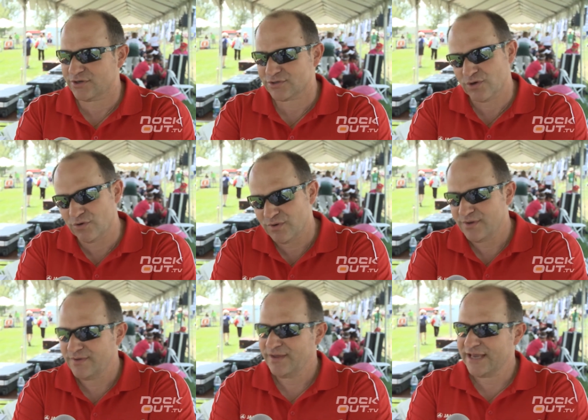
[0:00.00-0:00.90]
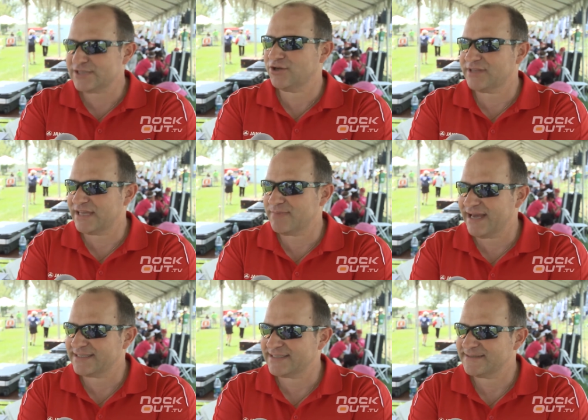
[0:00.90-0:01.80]
us, so it's not that
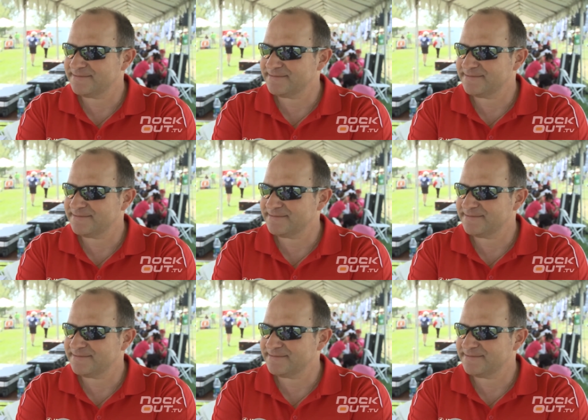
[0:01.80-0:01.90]
bad.